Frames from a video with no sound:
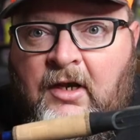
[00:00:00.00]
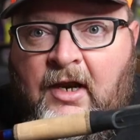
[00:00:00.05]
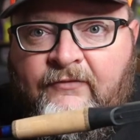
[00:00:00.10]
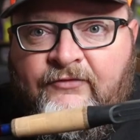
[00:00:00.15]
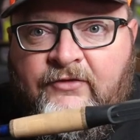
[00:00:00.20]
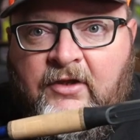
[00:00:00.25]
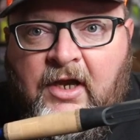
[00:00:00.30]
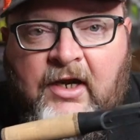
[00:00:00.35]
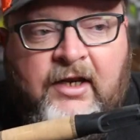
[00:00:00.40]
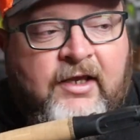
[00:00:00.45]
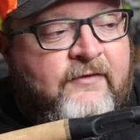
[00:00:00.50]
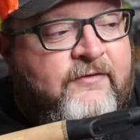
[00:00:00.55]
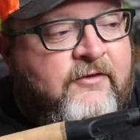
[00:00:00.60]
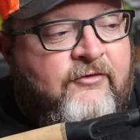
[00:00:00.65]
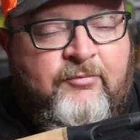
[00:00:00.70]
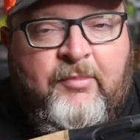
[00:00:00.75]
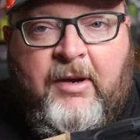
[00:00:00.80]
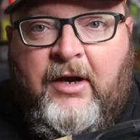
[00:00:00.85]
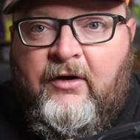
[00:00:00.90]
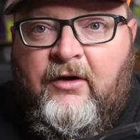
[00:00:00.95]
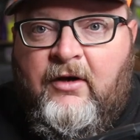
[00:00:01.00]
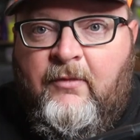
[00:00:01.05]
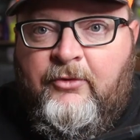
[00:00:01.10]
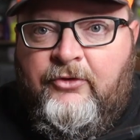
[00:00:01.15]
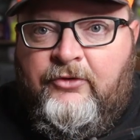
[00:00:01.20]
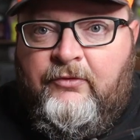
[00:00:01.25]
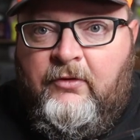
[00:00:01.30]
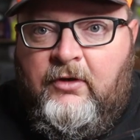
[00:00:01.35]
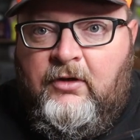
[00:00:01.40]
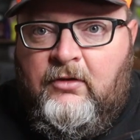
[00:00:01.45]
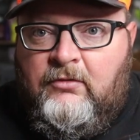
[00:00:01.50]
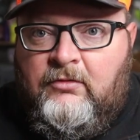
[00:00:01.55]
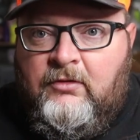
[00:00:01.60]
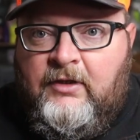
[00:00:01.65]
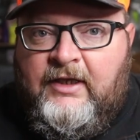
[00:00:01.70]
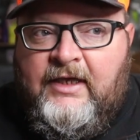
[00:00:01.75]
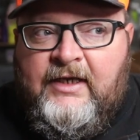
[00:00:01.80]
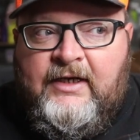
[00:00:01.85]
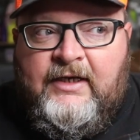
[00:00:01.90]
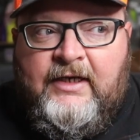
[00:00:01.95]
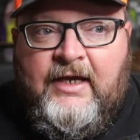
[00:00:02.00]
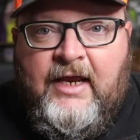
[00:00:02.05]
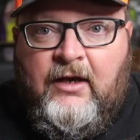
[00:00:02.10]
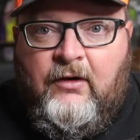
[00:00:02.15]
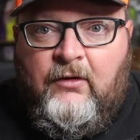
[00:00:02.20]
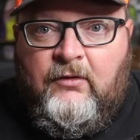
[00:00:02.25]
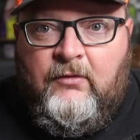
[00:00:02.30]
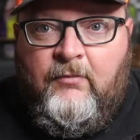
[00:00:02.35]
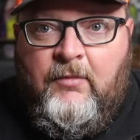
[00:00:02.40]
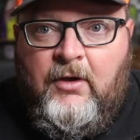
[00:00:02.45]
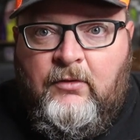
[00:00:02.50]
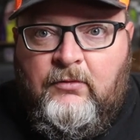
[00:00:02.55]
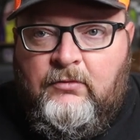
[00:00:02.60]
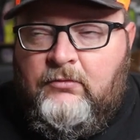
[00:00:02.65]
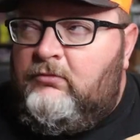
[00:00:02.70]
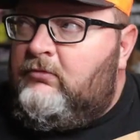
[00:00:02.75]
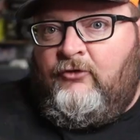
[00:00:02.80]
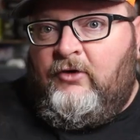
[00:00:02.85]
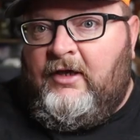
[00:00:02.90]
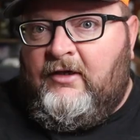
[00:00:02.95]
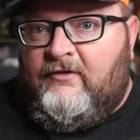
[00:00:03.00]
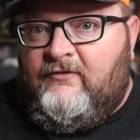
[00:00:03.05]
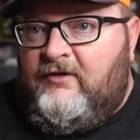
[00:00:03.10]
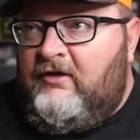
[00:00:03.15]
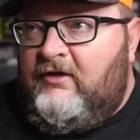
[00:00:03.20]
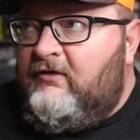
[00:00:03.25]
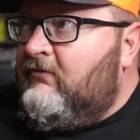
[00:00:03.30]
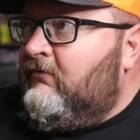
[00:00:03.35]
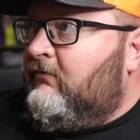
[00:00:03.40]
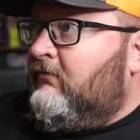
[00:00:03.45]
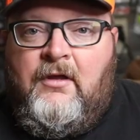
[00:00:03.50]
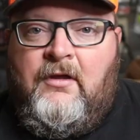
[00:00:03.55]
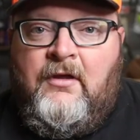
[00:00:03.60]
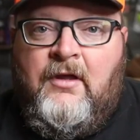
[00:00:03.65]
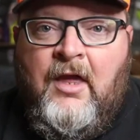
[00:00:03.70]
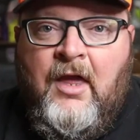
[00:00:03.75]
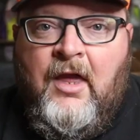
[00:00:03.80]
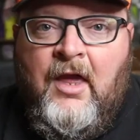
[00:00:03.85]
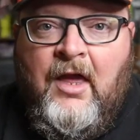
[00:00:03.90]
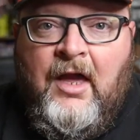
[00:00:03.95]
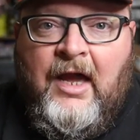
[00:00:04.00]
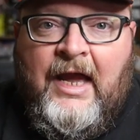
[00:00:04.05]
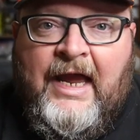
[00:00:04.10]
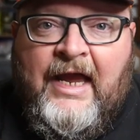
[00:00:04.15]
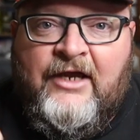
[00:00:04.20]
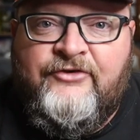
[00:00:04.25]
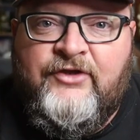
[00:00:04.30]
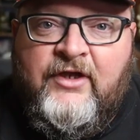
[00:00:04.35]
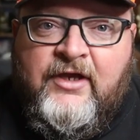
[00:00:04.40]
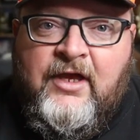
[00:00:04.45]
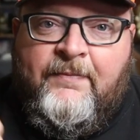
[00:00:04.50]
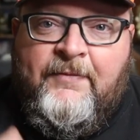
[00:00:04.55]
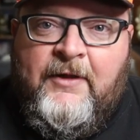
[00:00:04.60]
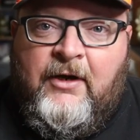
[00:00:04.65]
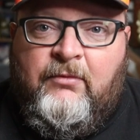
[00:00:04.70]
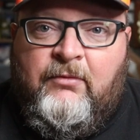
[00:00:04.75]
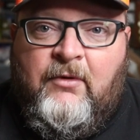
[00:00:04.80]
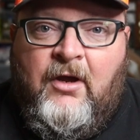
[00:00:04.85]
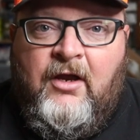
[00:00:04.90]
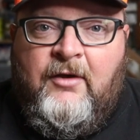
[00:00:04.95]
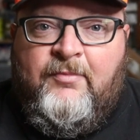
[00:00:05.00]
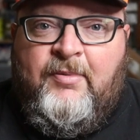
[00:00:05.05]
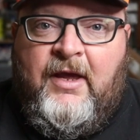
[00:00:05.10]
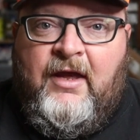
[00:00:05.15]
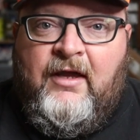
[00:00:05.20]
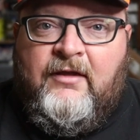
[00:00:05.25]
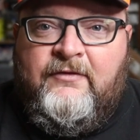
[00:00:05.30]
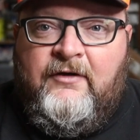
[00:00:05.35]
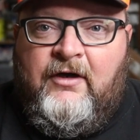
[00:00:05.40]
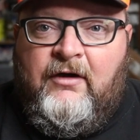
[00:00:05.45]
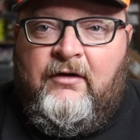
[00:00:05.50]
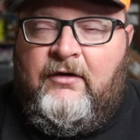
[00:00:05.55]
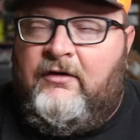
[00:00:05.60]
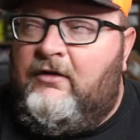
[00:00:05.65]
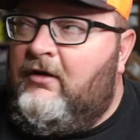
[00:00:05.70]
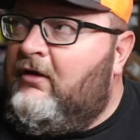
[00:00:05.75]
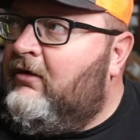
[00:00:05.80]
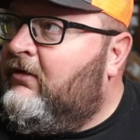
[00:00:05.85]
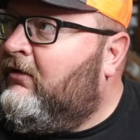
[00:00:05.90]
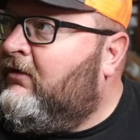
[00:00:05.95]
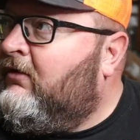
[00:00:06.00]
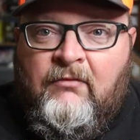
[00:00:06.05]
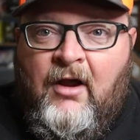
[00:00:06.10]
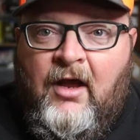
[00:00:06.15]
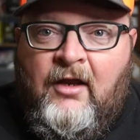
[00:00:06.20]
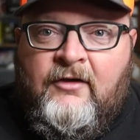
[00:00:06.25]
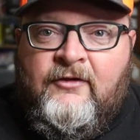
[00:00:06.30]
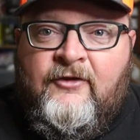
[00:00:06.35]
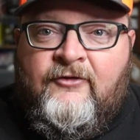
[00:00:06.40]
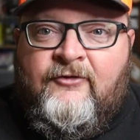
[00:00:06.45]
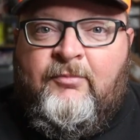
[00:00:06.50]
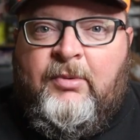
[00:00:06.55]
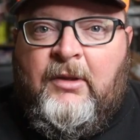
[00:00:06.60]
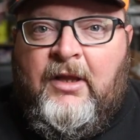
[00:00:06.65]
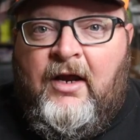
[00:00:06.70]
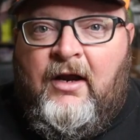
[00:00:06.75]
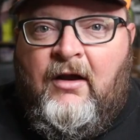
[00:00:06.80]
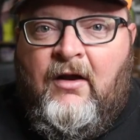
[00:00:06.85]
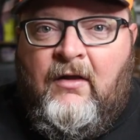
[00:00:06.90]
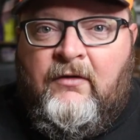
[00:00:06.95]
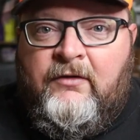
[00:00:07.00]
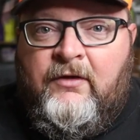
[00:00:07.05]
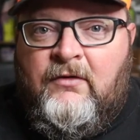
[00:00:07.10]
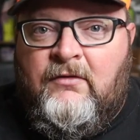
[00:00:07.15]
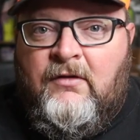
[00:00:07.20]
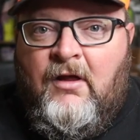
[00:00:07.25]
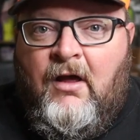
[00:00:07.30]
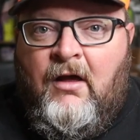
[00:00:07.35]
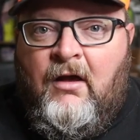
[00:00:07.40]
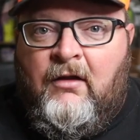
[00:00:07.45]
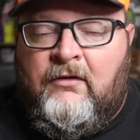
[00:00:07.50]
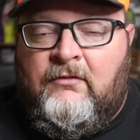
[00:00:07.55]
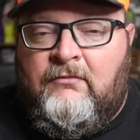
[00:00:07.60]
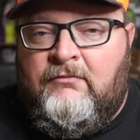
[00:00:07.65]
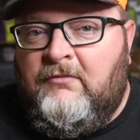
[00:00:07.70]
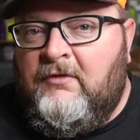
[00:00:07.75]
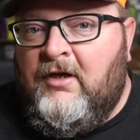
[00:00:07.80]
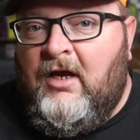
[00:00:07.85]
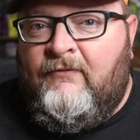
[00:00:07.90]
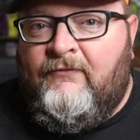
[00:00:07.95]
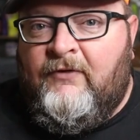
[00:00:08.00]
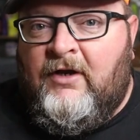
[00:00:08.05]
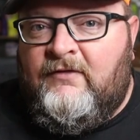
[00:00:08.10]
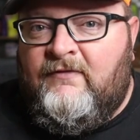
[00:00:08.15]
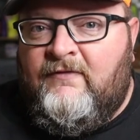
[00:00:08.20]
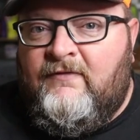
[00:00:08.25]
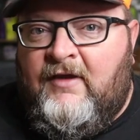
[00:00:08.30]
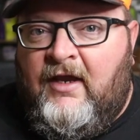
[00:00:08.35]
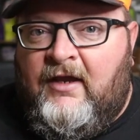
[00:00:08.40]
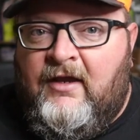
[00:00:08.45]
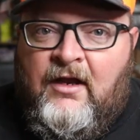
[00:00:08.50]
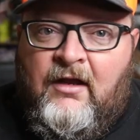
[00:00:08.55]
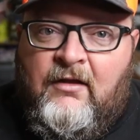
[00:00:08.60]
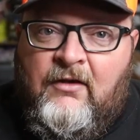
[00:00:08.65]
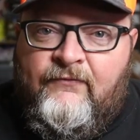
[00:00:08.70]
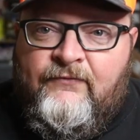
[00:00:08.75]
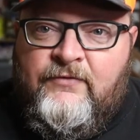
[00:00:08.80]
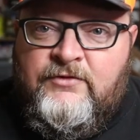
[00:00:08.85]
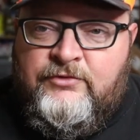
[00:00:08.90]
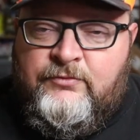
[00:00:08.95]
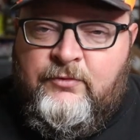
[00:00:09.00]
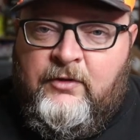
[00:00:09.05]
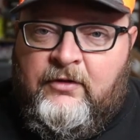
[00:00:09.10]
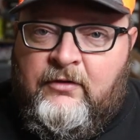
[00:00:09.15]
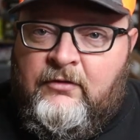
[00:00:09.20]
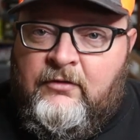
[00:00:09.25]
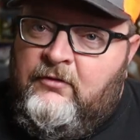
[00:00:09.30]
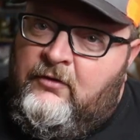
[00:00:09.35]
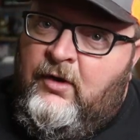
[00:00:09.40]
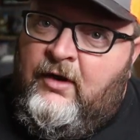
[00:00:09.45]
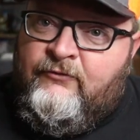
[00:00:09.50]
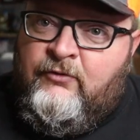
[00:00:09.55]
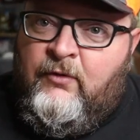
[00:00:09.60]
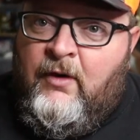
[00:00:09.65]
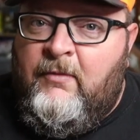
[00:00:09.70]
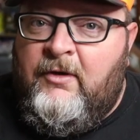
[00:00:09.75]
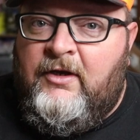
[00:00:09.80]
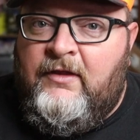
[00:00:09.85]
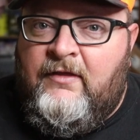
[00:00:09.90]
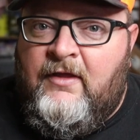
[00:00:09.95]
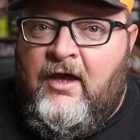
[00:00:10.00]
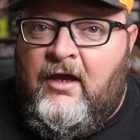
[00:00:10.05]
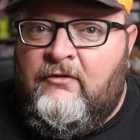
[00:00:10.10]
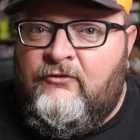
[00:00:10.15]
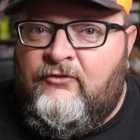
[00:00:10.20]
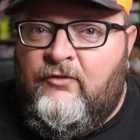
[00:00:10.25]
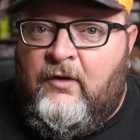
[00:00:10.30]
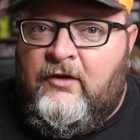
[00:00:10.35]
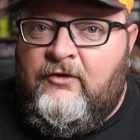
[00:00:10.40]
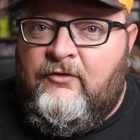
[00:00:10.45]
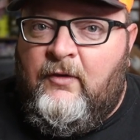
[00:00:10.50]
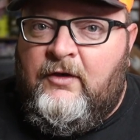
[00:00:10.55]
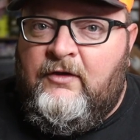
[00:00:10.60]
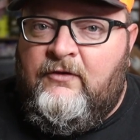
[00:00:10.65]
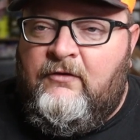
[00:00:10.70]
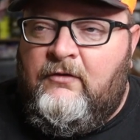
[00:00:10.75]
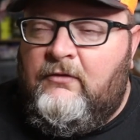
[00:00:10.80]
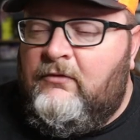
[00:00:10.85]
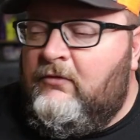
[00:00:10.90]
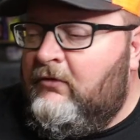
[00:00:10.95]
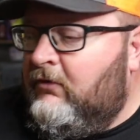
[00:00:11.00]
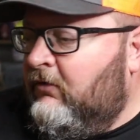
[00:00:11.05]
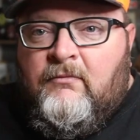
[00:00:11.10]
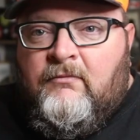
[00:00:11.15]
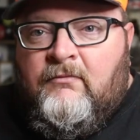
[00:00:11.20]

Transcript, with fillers: And I've still got to get this paired up with the reel and get it out on the boat for next season. I actually kept that rod back there in the rod display all year long and kind of forgot to take it out and go fishing with it. We'll have to remedy that in twenty twenty-two.